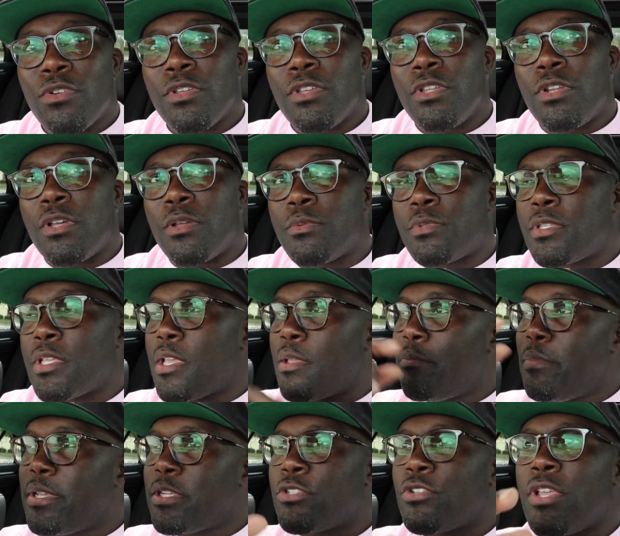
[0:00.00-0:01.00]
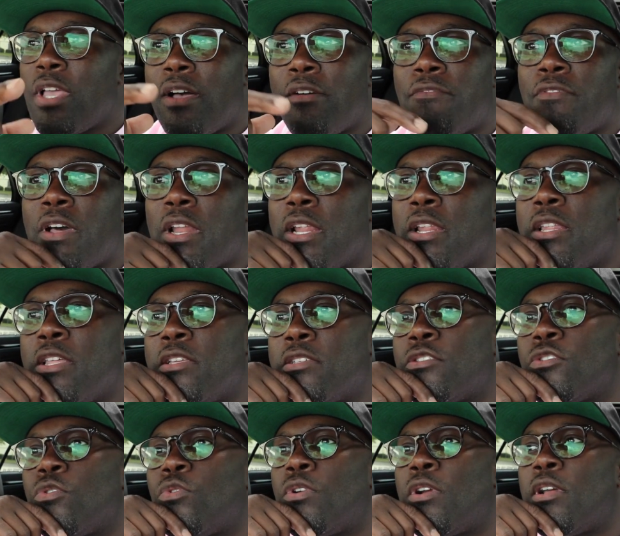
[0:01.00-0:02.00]
You know what I'm saying? Make sure y'all follow the
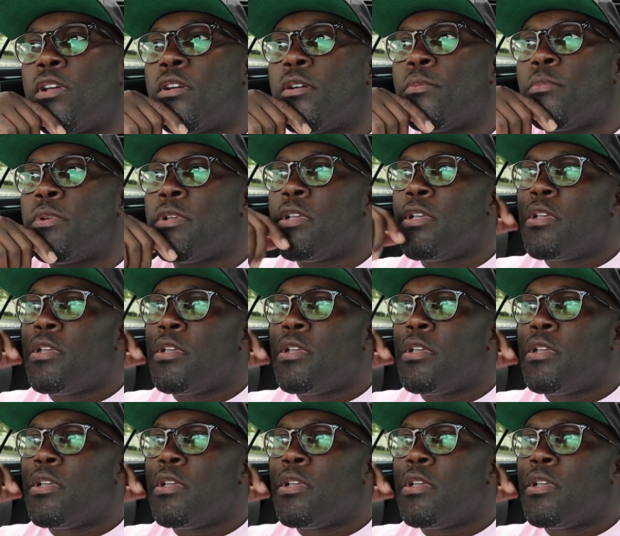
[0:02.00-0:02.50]
Instagram.